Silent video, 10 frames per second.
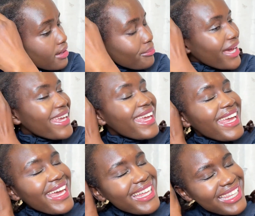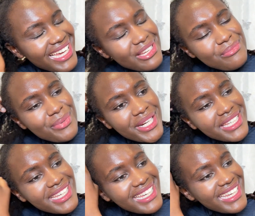my hairline
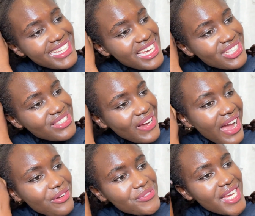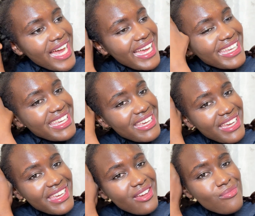breaking. So after I
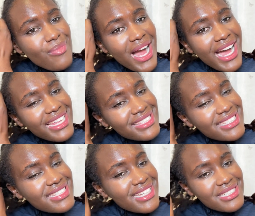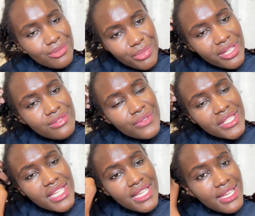gave birth, I started
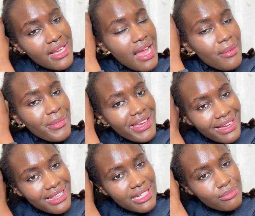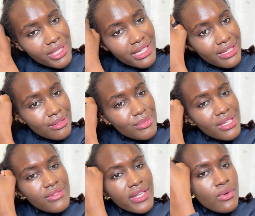breastfeeding, my hairline became
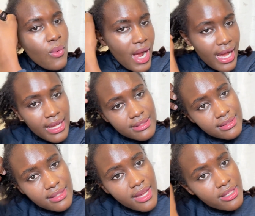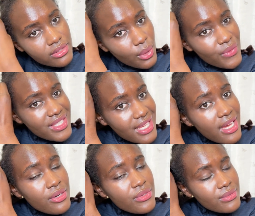even worse. So these
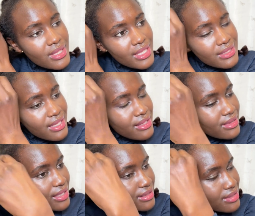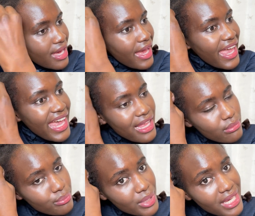are the things that
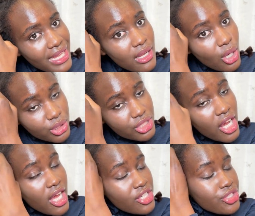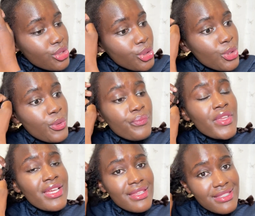helped me a lot.
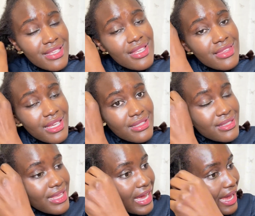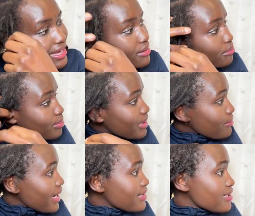These are the things that I
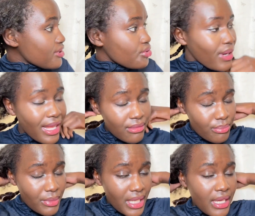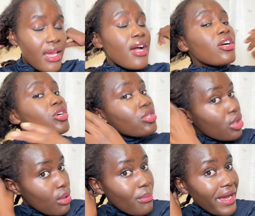implemented to help me
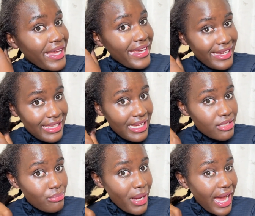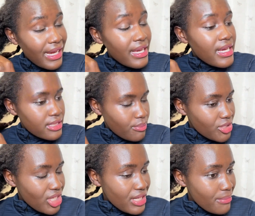grow my hairline back,
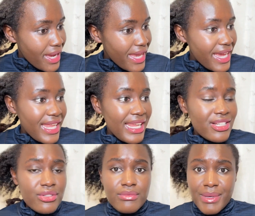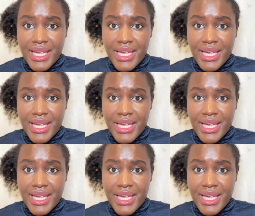especially my hairline, because my